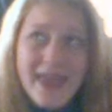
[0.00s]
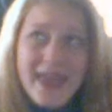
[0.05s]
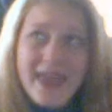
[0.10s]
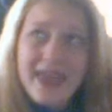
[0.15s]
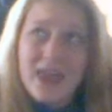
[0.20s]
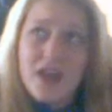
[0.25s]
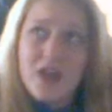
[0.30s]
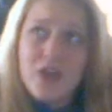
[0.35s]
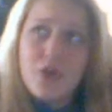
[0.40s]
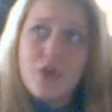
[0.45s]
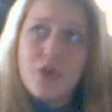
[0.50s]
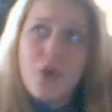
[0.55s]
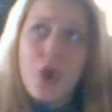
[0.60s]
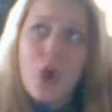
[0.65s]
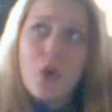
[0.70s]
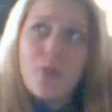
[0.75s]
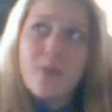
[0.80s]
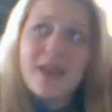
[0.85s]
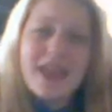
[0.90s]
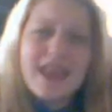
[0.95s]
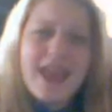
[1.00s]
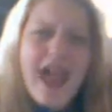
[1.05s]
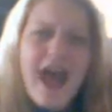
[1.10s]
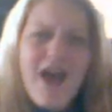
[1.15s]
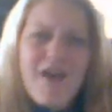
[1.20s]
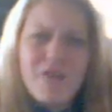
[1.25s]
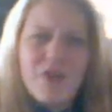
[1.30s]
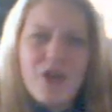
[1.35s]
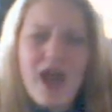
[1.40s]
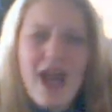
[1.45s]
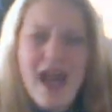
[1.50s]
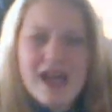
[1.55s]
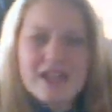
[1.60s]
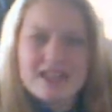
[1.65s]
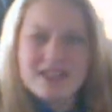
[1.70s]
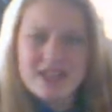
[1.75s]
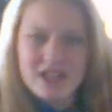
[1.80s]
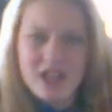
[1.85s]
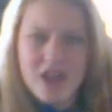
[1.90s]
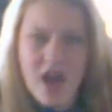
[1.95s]
and nobody ever
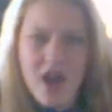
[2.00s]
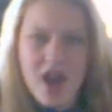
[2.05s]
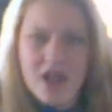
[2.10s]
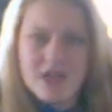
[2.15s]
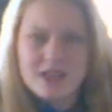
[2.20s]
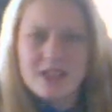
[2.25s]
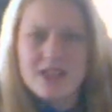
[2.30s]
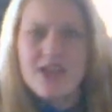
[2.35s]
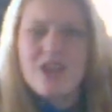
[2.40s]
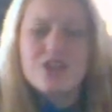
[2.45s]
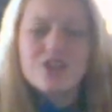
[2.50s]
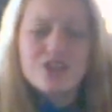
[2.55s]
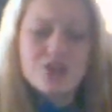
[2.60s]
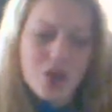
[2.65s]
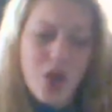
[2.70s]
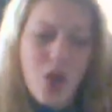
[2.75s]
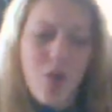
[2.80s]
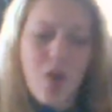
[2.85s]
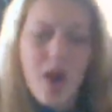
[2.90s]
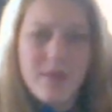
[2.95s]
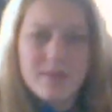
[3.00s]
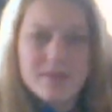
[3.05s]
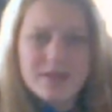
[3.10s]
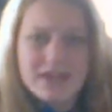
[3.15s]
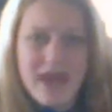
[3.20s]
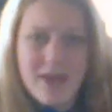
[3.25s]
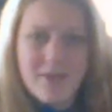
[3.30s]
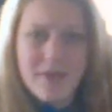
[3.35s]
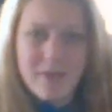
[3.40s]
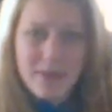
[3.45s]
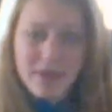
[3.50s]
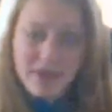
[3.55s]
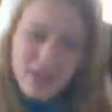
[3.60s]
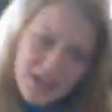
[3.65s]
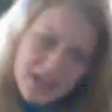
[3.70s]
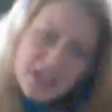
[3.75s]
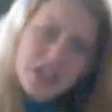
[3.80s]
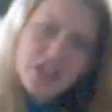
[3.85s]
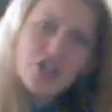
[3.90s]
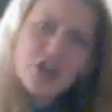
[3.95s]
has the guts to go up to them and be
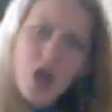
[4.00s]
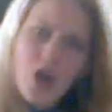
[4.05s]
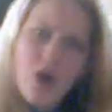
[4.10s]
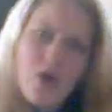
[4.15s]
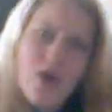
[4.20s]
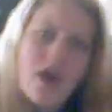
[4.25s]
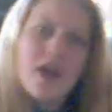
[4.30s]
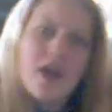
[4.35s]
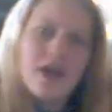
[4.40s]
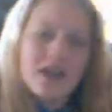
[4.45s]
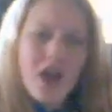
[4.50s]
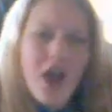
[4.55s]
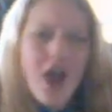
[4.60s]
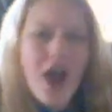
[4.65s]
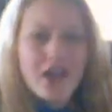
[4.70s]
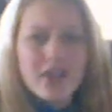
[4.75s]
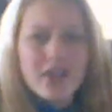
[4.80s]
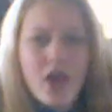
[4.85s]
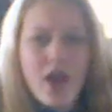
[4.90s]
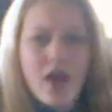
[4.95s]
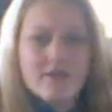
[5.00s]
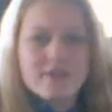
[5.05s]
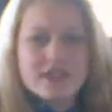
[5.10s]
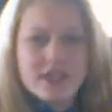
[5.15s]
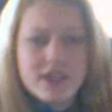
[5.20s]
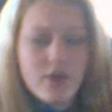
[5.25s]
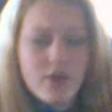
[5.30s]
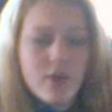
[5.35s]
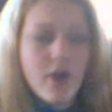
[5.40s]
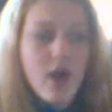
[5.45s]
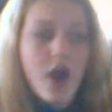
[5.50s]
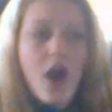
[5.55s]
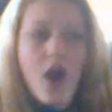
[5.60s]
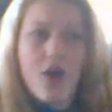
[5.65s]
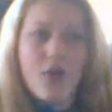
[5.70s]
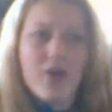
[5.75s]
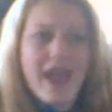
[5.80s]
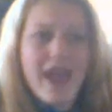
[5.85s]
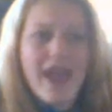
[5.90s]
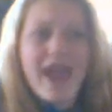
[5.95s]
like, God loves you.
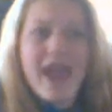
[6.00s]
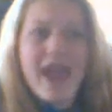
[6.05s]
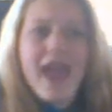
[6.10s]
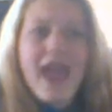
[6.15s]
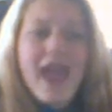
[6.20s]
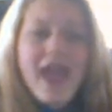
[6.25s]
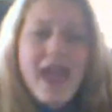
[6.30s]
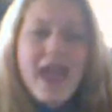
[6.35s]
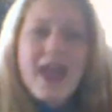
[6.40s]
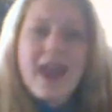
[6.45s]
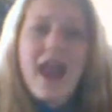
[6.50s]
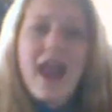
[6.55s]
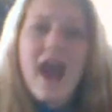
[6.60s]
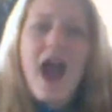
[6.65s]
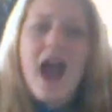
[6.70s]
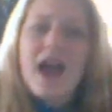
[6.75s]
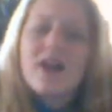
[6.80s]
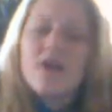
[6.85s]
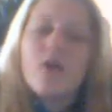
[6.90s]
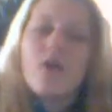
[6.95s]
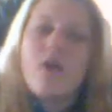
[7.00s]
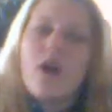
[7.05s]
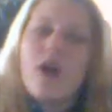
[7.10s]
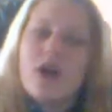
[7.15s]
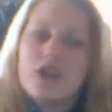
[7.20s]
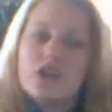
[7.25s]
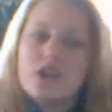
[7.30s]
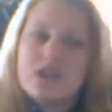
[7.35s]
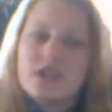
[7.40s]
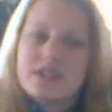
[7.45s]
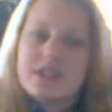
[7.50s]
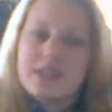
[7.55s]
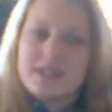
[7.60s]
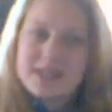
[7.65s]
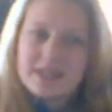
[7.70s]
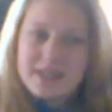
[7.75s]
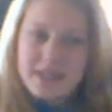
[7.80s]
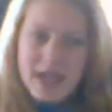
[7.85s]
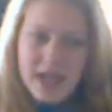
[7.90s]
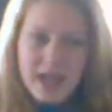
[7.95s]
Okay, and I don't
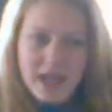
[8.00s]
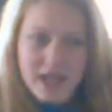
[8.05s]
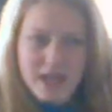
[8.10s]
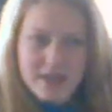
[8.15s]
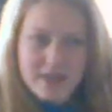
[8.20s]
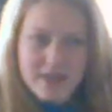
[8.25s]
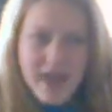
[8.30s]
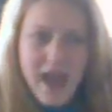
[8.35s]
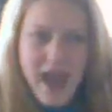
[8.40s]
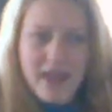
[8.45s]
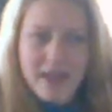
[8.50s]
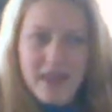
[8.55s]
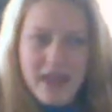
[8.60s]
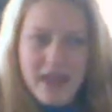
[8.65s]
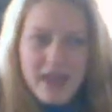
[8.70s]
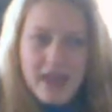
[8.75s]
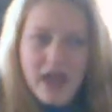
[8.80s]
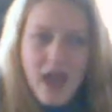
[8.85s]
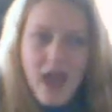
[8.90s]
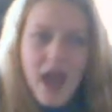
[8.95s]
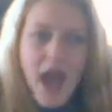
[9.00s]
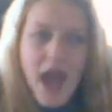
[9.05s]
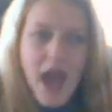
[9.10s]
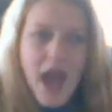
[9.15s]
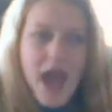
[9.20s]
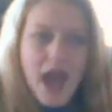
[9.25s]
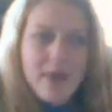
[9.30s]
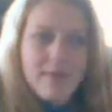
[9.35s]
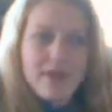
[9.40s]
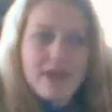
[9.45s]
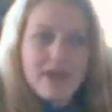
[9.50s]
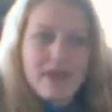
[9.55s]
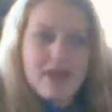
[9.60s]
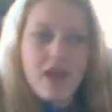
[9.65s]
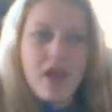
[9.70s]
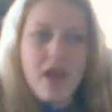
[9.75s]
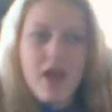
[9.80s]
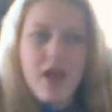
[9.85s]
understand that. I mean,